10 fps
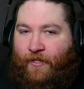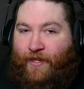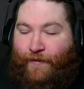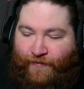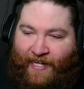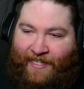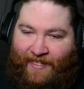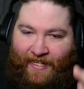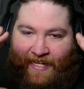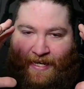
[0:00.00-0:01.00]
The fact
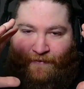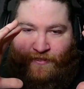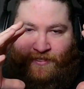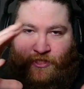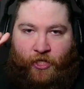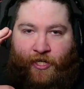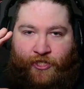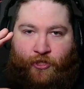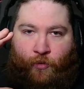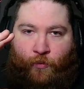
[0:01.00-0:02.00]
that I have to
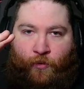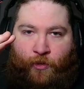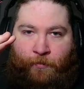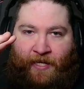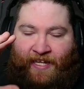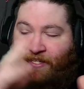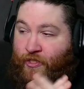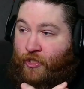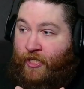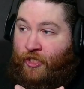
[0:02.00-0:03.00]
dodge an orb and then
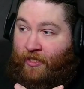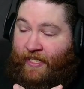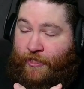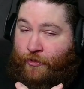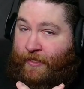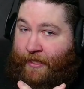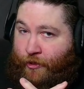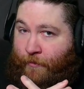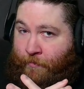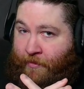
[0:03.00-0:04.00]
dodge a laser that
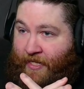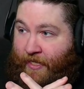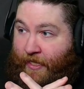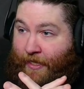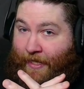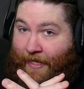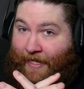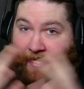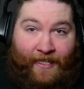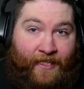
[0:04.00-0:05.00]
could be
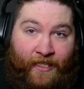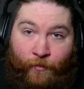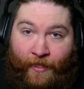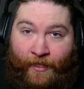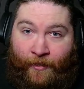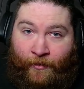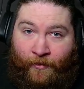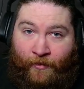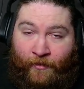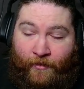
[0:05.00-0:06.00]
anywhere